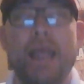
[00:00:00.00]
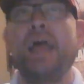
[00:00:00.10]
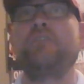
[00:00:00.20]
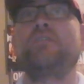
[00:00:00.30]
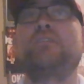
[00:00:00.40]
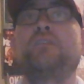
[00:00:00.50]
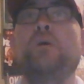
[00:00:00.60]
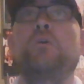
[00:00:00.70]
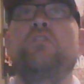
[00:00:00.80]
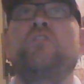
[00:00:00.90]
as the
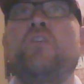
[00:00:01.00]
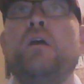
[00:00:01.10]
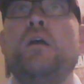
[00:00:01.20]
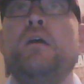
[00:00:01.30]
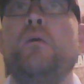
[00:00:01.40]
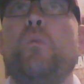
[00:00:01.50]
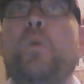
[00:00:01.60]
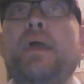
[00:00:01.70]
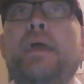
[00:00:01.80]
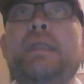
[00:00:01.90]
Sooners
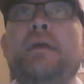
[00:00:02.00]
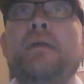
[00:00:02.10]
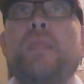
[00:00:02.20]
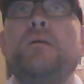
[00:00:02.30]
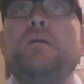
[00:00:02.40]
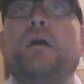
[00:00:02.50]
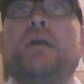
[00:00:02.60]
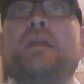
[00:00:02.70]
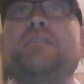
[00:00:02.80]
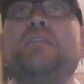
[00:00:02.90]
win
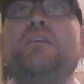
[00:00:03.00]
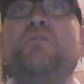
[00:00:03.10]
against the